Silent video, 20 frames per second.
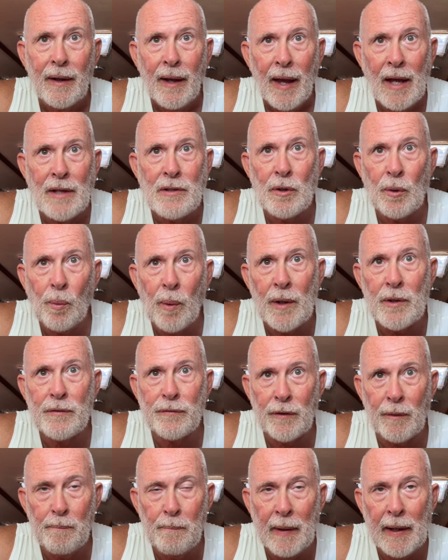as it was
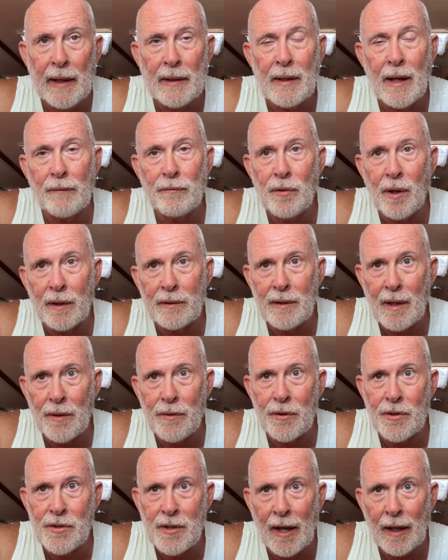for me, and I've talked to other
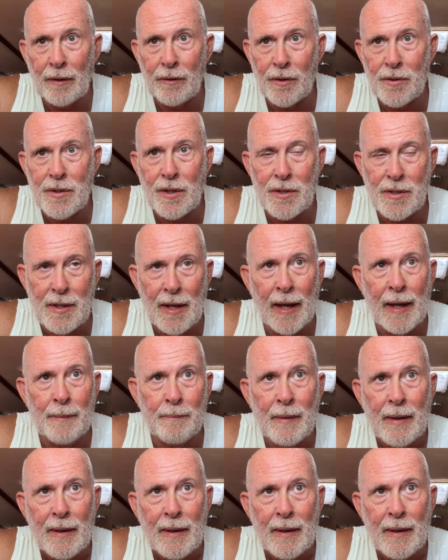sailors the same.